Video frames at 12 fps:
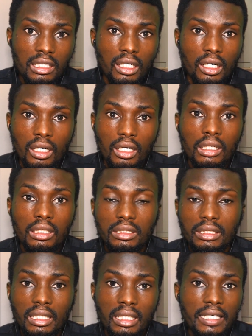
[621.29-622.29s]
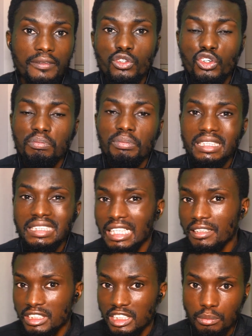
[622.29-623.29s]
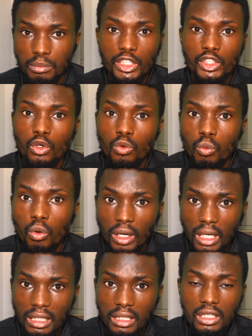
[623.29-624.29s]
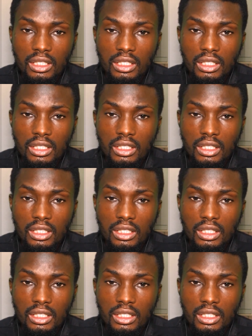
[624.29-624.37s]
the level of plagiarism in your work.